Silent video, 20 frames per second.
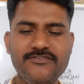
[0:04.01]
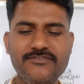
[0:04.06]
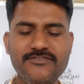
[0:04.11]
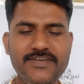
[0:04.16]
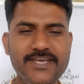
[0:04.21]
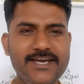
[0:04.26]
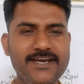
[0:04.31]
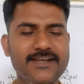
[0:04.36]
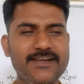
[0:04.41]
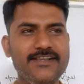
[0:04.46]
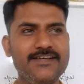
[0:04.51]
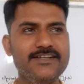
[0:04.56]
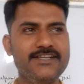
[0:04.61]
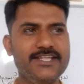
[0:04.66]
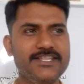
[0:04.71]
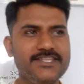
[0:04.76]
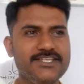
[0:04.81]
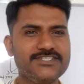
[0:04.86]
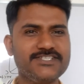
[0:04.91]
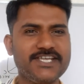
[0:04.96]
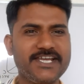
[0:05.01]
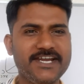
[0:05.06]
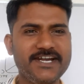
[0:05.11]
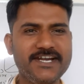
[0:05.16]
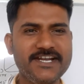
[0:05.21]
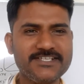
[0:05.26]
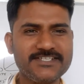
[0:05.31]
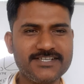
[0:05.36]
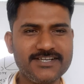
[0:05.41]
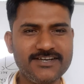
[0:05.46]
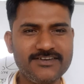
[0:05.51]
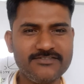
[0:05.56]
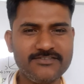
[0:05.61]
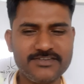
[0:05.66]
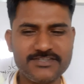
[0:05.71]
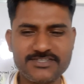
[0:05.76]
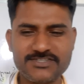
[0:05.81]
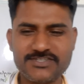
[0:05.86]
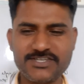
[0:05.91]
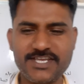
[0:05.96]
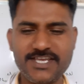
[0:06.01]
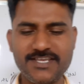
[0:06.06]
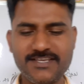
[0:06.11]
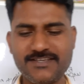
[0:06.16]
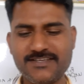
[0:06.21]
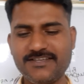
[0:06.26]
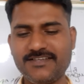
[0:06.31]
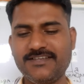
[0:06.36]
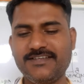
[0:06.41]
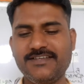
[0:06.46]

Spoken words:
We are learning the second lesson of history.